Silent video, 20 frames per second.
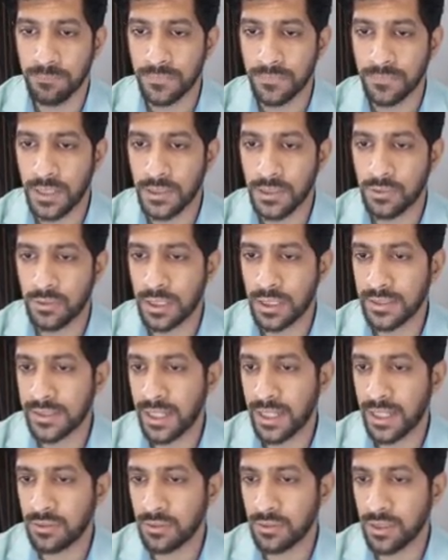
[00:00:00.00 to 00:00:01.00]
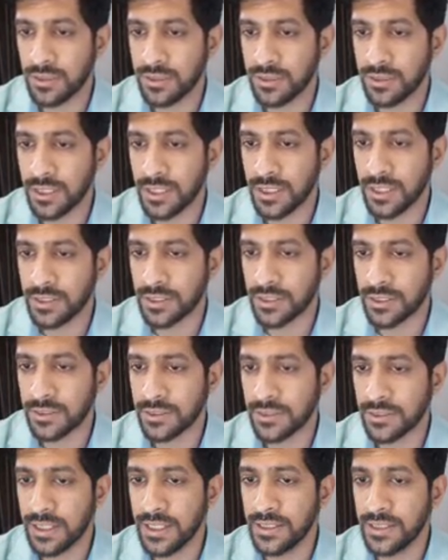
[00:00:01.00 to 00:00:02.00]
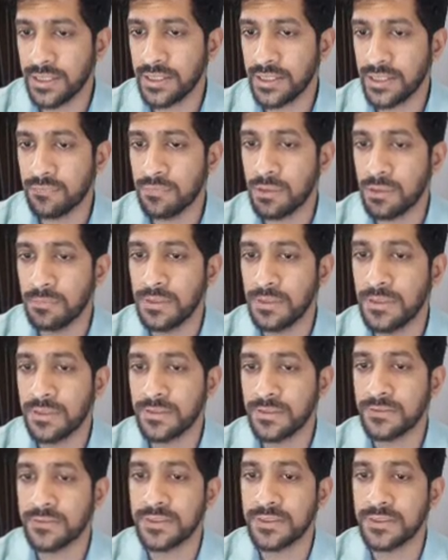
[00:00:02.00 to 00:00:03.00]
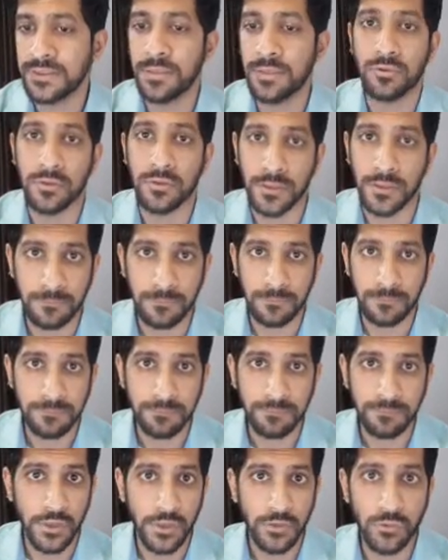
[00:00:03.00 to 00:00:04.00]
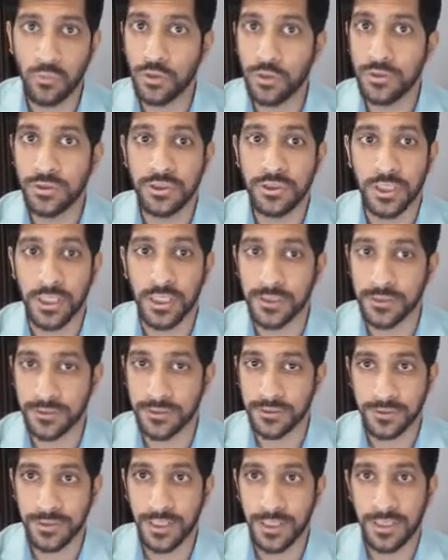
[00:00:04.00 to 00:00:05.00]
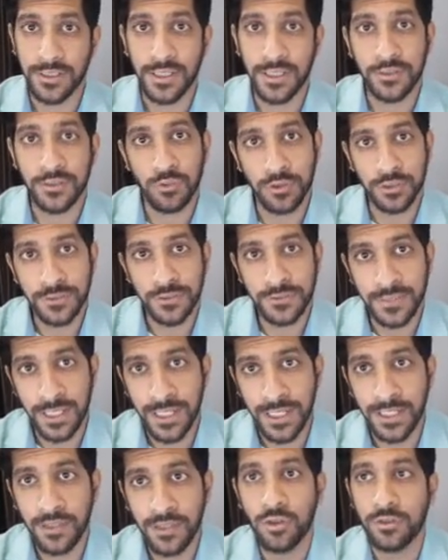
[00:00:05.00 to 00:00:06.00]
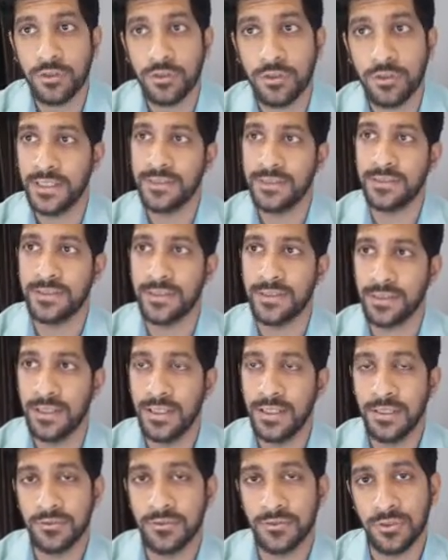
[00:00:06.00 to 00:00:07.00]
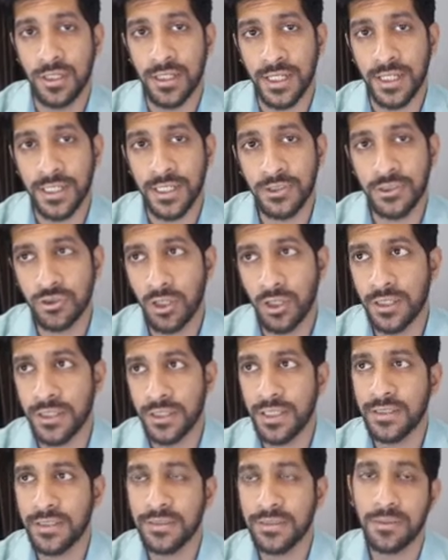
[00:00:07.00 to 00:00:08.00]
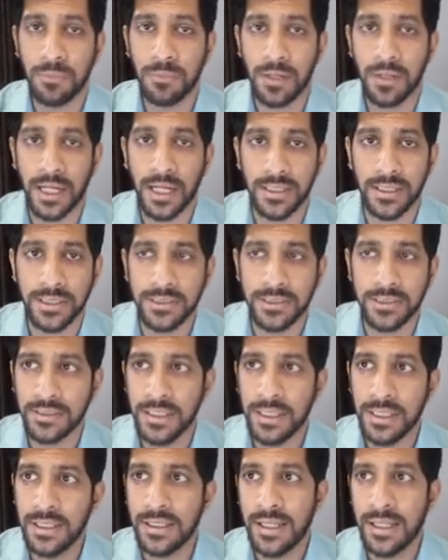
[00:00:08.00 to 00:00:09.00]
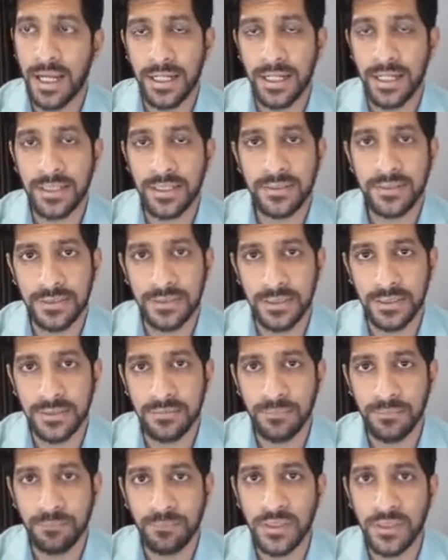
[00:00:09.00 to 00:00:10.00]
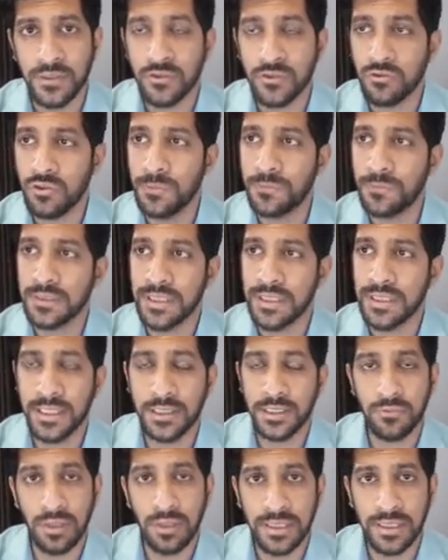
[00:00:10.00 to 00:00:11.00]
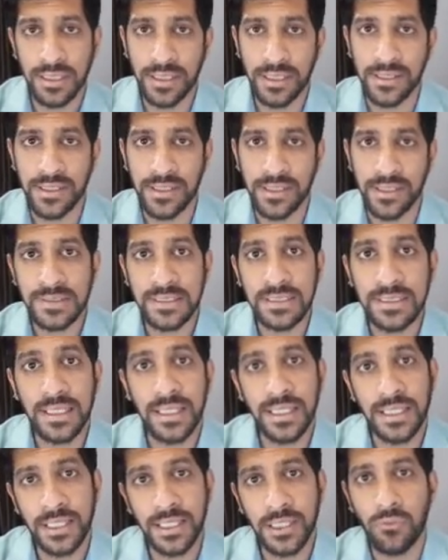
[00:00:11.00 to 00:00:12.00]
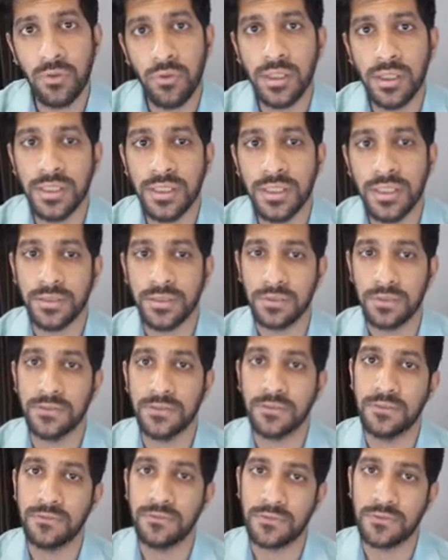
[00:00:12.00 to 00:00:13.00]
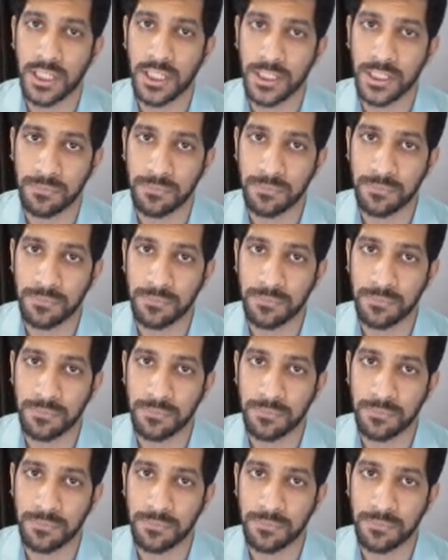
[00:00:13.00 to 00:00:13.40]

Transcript: and you can calculate the area. The area will be the same only. It won't change. And that's what the second law states that. So the line joining the planet and the sun sweeps equal areas in equal intervals of time.